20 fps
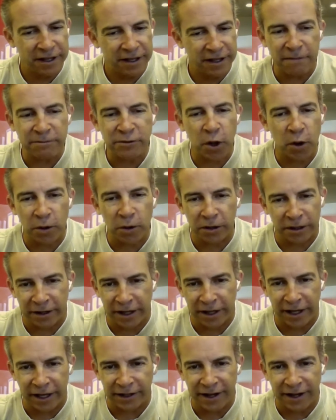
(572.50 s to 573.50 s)
I'm totally
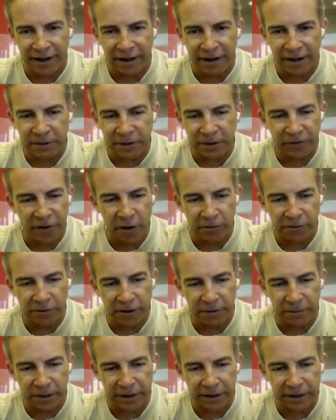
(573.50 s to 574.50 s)
that. Yeah. On the phone,
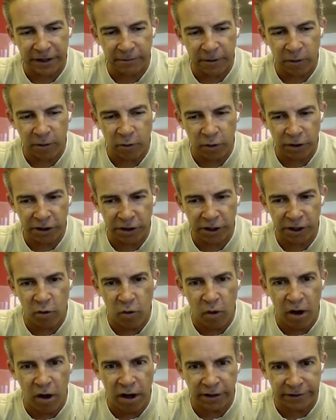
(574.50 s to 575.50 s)
I'm like, what do you
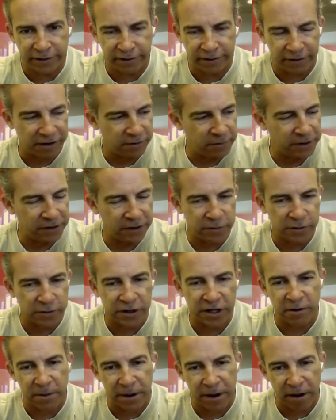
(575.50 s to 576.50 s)
want? You know what I mean? Then
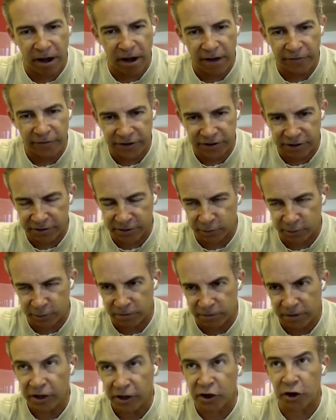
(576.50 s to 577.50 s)
you come to my office. There's
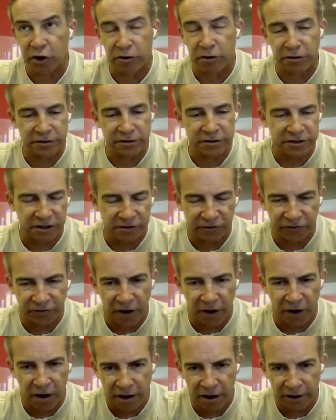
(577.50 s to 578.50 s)
curtains and
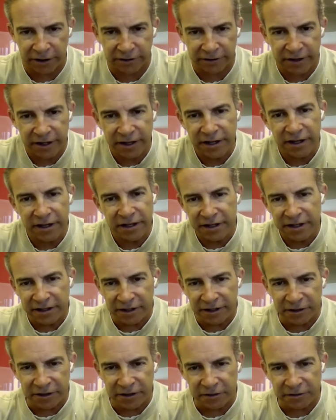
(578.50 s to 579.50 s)
fog and.
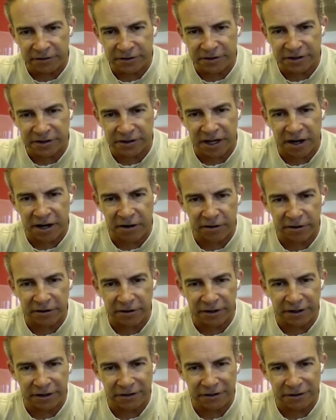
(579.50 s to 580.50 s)
It's scary.
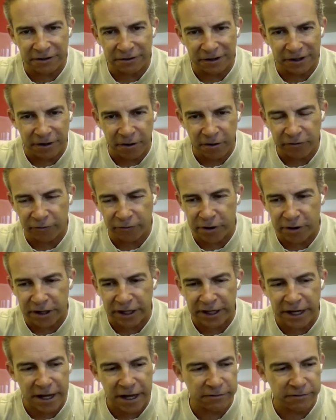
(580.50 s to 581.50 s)
You're like all
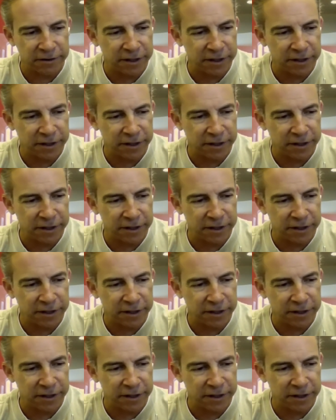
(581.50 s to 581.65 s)
freaking out.